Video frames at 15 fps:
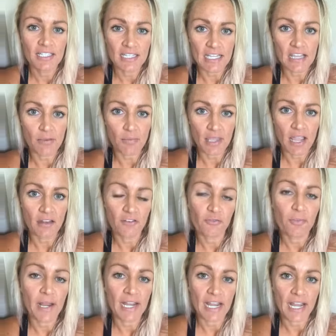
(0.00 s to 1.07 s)
to get me out
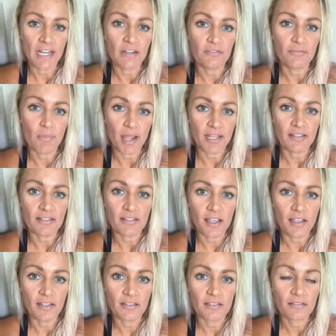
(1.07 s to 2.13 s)
of my negative
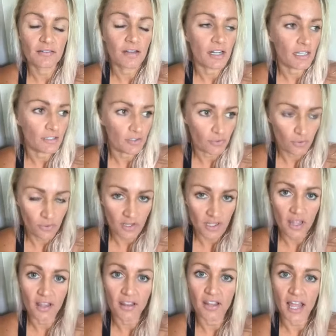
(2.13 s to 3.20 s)
mindset. And I do
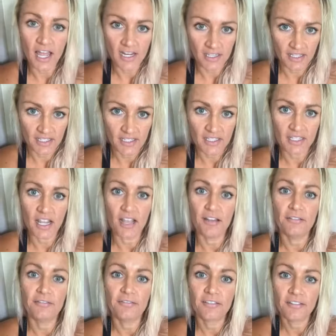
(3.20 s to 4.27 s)
a lot of this
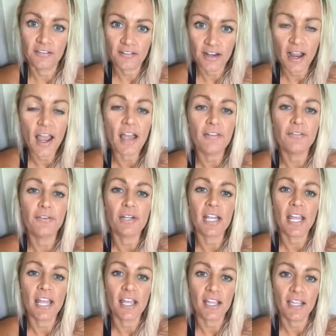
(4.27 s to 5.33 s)
stuff every
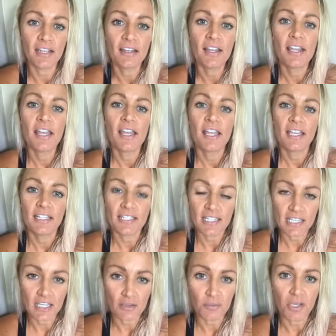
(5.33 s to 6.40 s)
day to
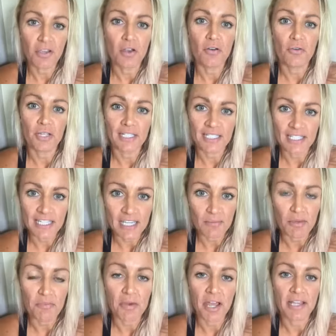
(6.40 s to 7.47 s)
keep me going, to keep
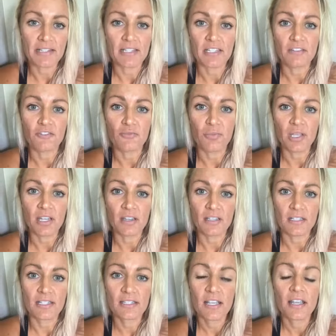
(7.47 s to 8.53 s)
me positive,
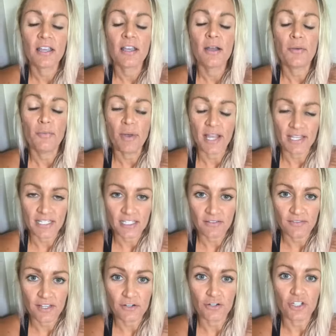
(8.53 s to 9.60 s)
because
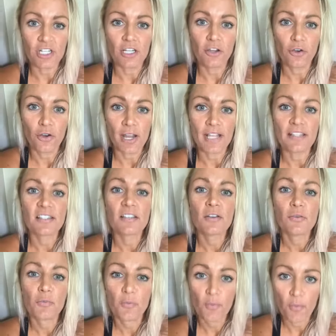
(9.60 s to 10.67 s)
positive energy creates
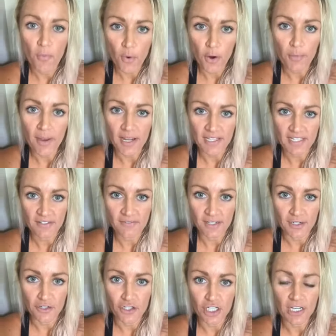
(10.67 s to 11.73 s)
more positive
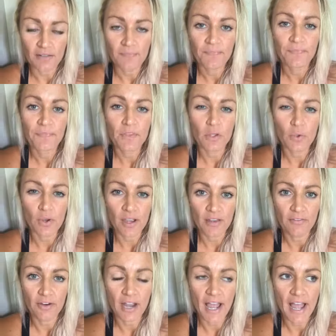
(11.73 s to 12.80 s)
energy. Do you
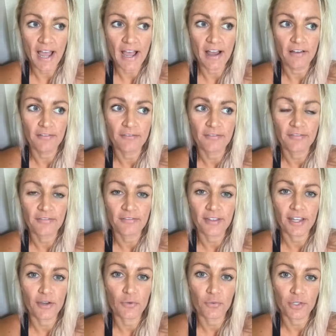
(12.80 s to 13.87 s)
ever have
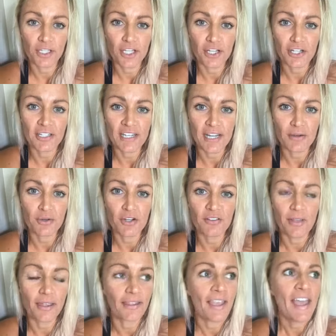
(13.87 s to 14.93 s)
like a really good day where you're
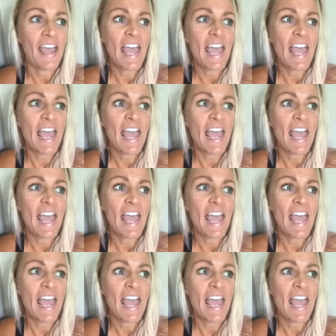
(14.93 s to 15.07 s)
like,